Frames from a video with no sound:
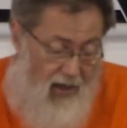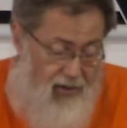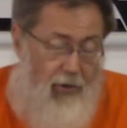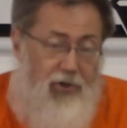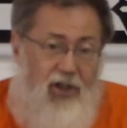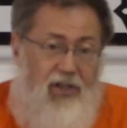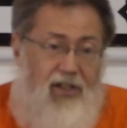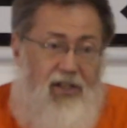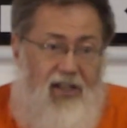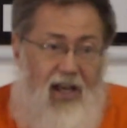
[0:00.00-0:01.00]
So
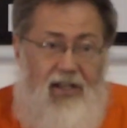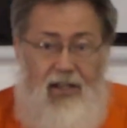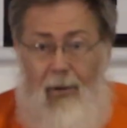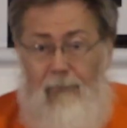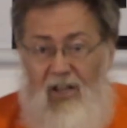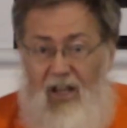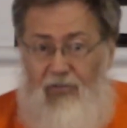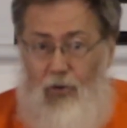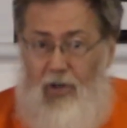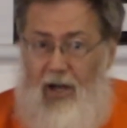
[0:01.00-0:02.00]
Jesus says, if you